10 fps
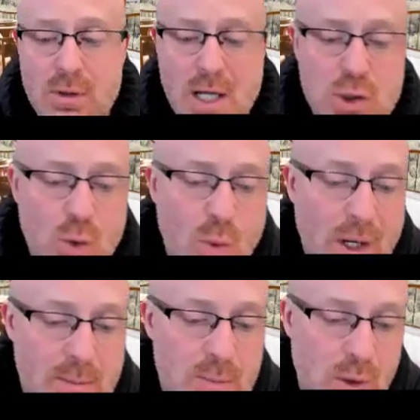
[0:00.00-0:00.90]
not do what
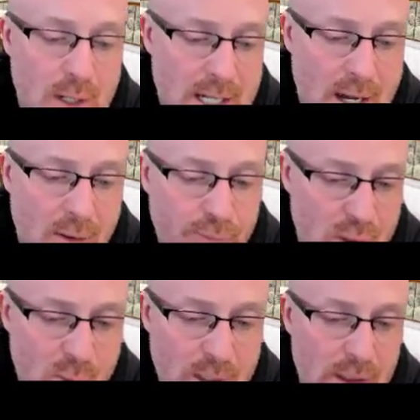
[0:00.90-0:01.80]
I'm doing right now,
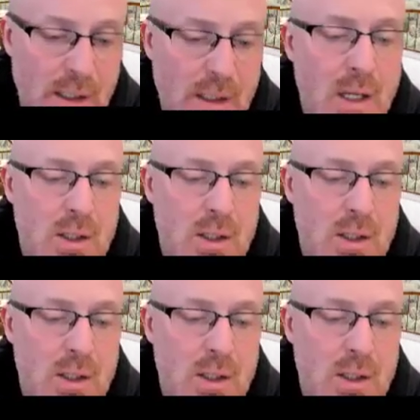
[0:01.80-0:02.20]
freewheeling.